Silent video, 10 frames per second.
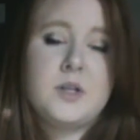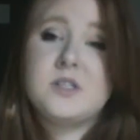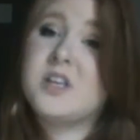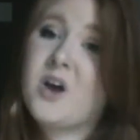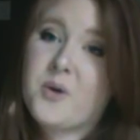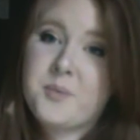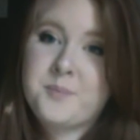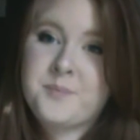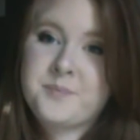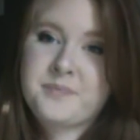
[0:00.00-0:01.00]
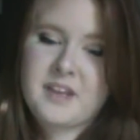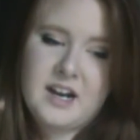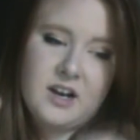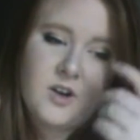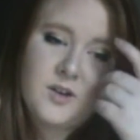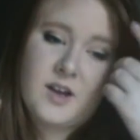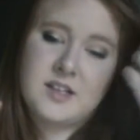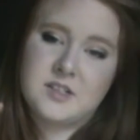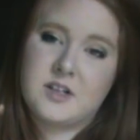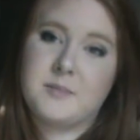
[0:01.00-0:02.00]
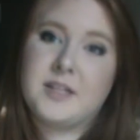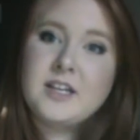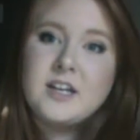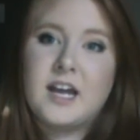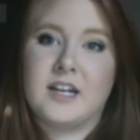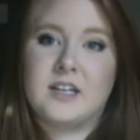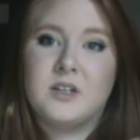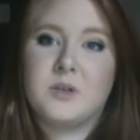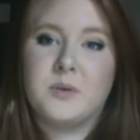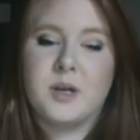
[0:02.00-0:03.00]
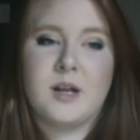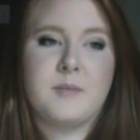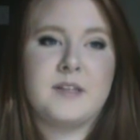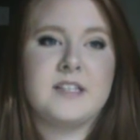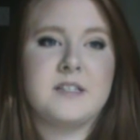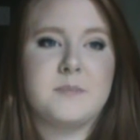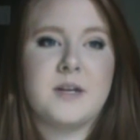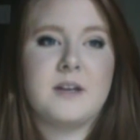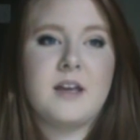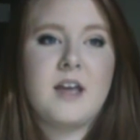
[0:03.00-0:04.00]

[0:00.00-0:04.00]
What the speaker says: So, and I know you guys are going to be like kind of weirded out about this, but